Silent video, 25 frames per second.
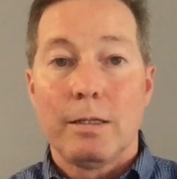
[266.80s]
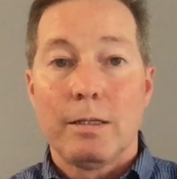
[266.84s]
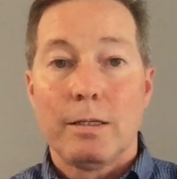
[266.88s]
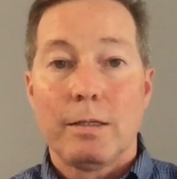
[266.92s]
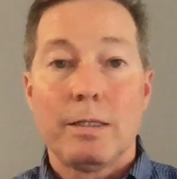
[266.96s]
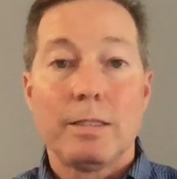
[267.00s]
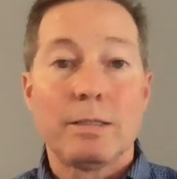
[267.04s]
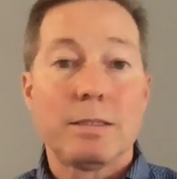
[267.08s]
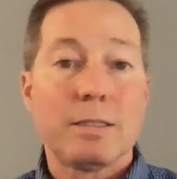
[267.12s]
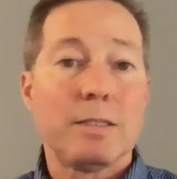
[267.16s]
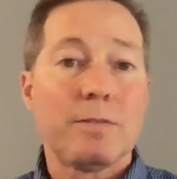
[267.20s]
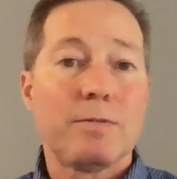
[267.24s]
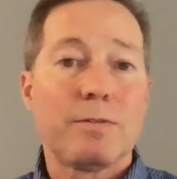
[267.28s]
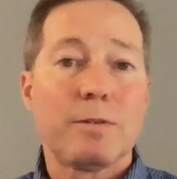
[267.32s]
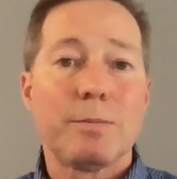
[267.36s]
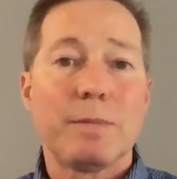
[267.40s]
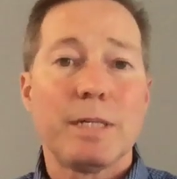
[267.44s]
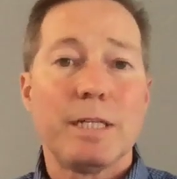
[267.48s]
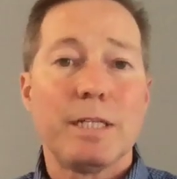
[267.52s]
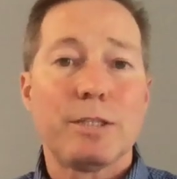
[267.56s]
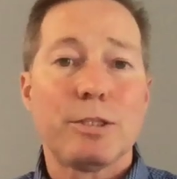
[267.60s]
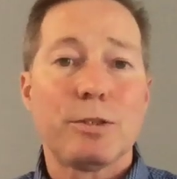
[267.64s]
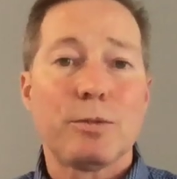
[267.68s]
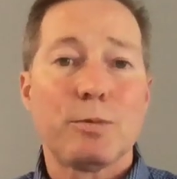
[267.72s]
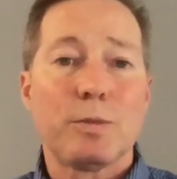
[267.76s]
This
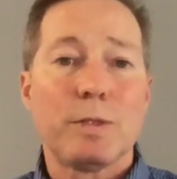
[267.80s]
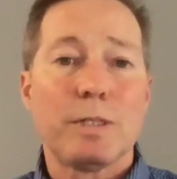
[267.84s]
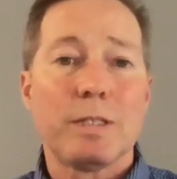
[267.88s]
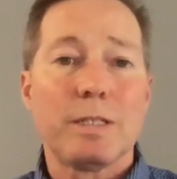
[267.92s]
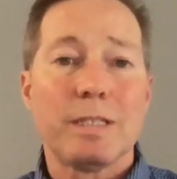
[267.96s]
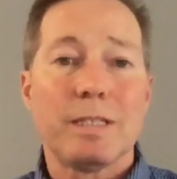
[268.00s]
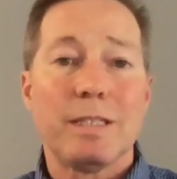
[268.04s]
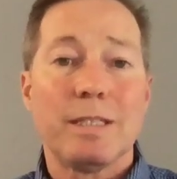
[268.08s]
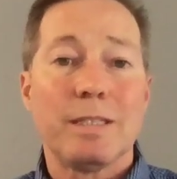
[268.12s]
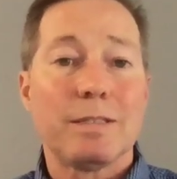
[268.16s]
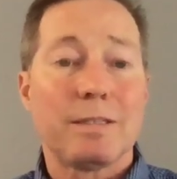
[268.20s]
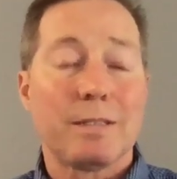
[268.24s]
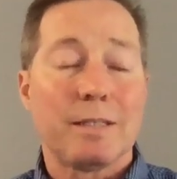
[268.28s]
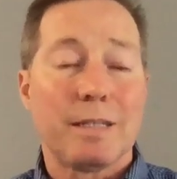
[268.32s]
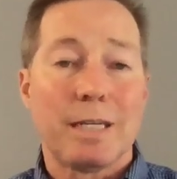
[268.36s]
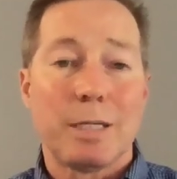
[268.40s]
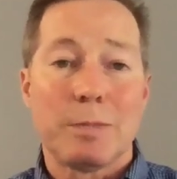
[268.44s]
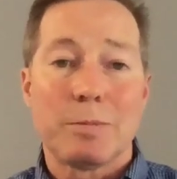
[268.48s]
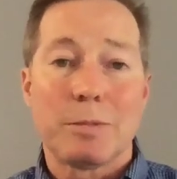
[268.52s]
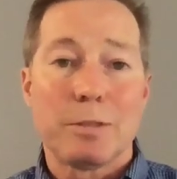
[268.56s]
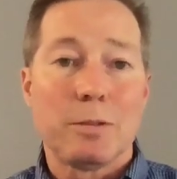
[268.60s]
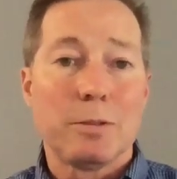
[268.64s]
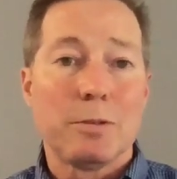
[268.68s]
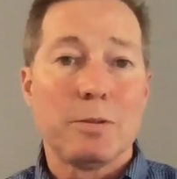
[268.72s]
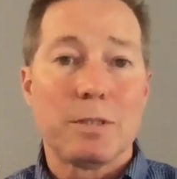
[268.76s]
information really is an
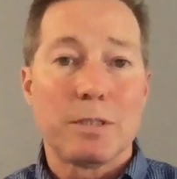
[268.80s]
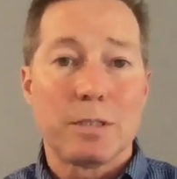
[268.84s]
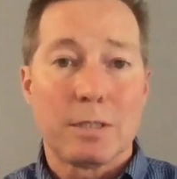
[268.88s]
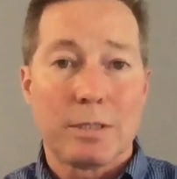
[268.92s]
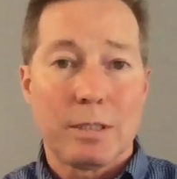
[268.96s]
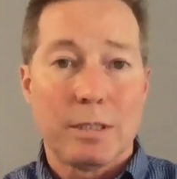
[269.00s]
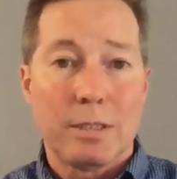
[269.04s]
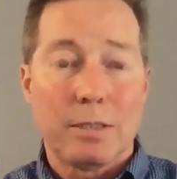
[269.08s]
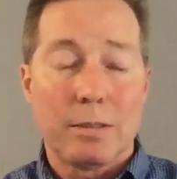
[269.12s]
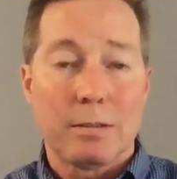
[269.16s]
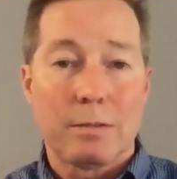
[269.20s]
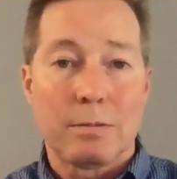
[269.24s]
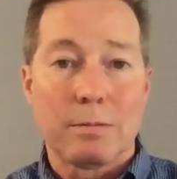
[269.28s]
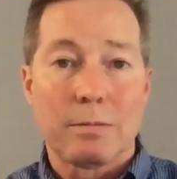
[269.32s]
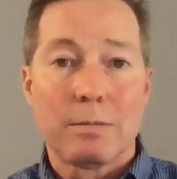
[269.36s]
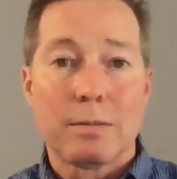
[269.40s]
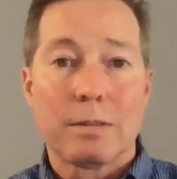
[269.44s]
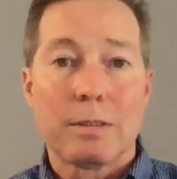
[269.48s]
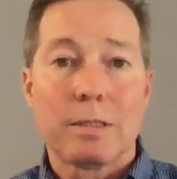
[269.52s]
absolute steal,